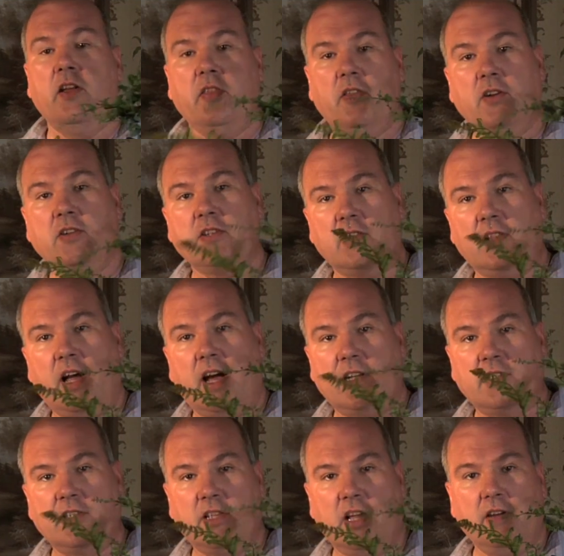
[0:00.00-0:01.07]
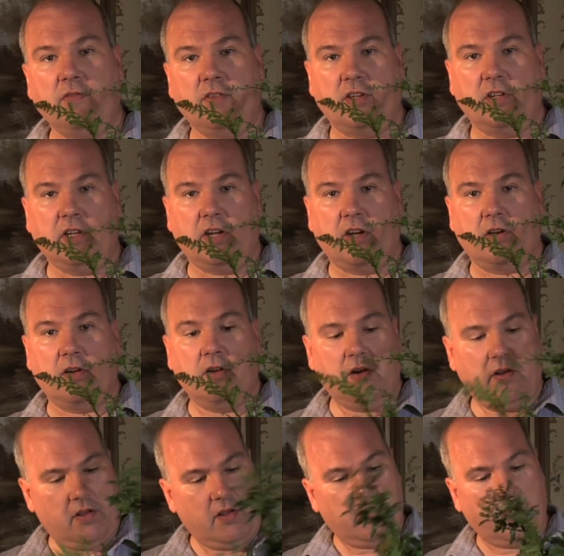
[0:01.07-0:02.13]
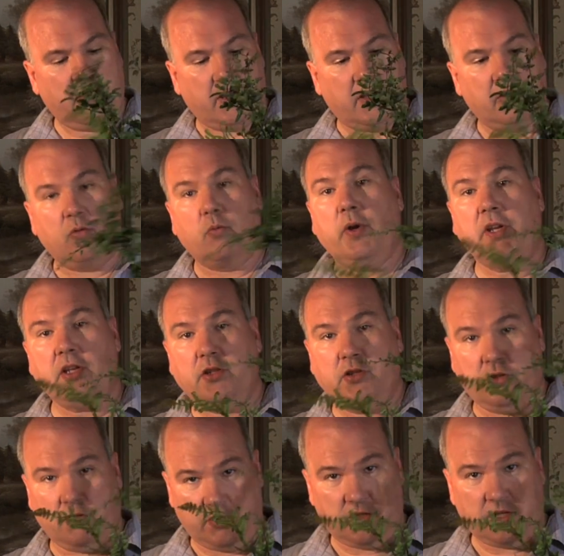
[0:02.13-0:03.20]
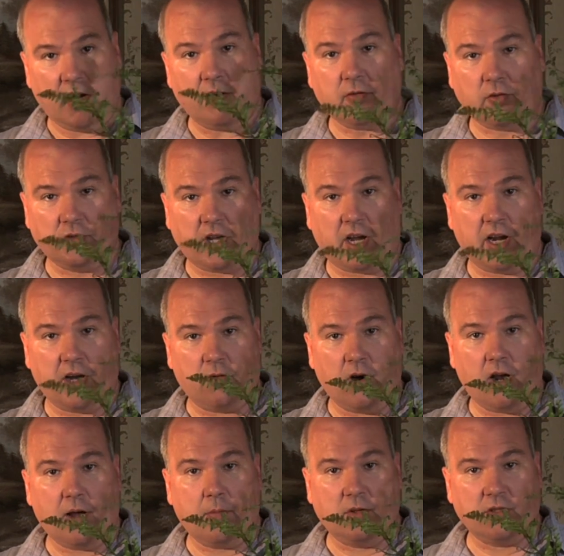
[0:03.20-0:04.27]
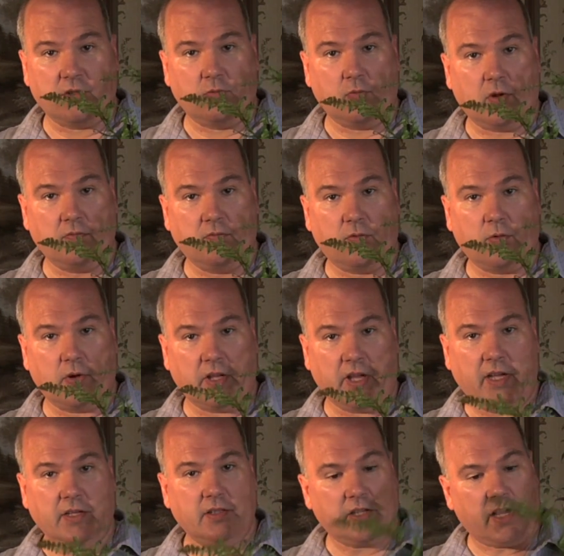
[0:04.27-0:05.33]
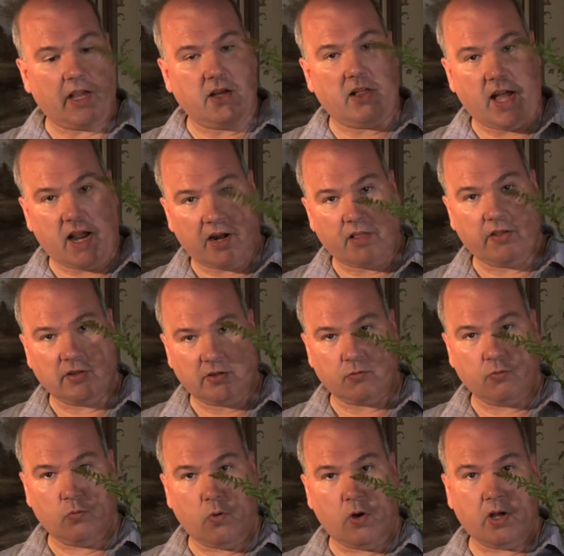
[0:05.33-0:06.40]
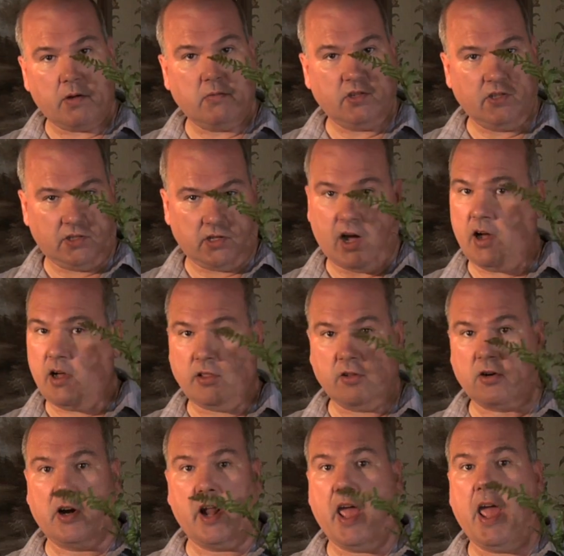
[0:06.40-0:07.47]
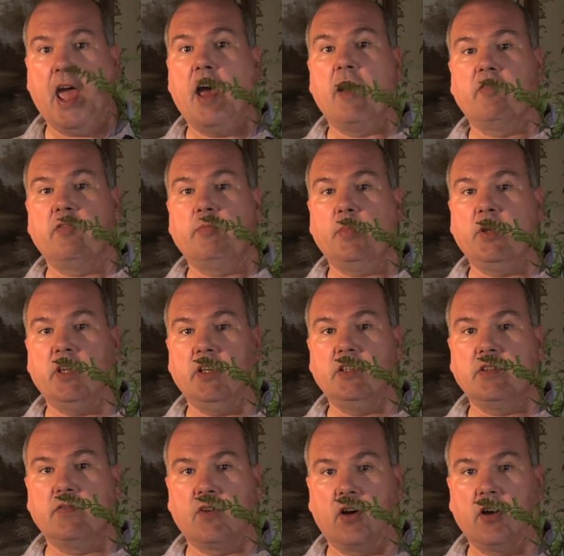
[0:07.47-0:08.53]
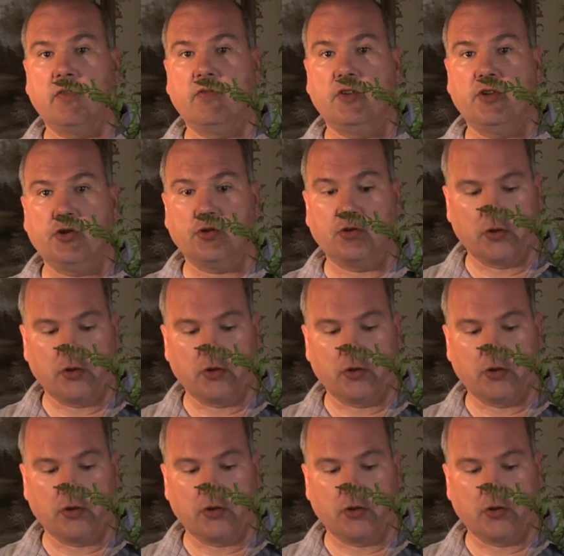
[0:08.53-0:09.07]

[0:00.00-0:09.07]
There's a lot of stuff in here that we could do several dioramas in 1/48 scale out of this $1.50 piece of artificial